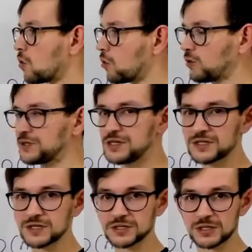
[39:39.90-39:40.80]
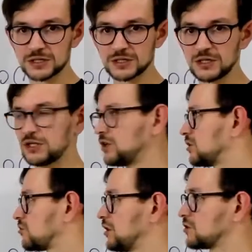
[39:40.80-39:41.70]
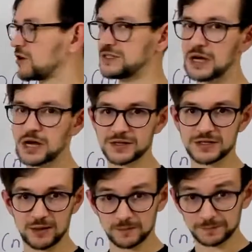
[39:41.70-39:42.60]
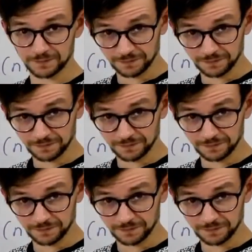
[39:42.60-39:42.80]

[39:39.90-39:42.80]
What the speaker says: all the distances in array are the same.